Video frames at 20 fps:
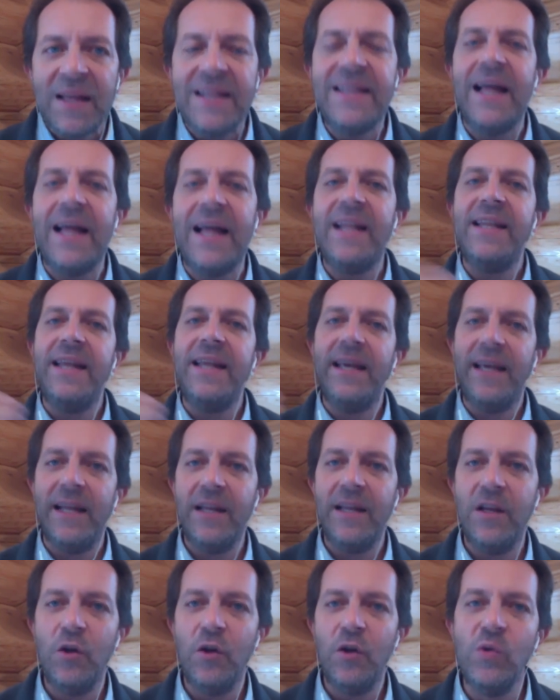that they
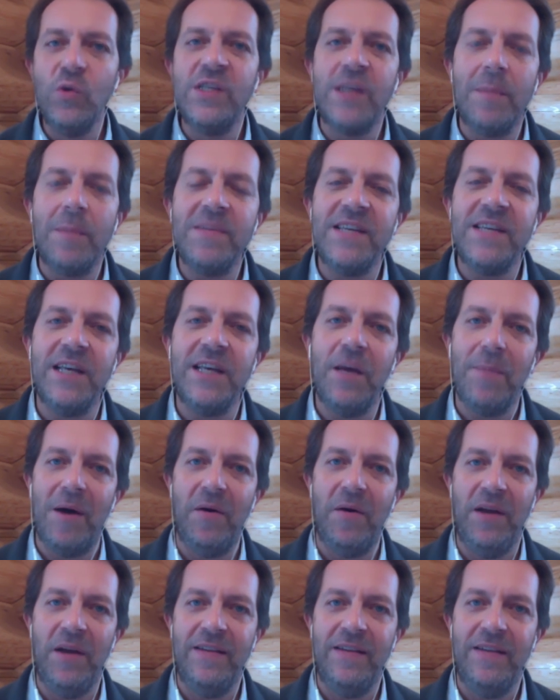can do something about it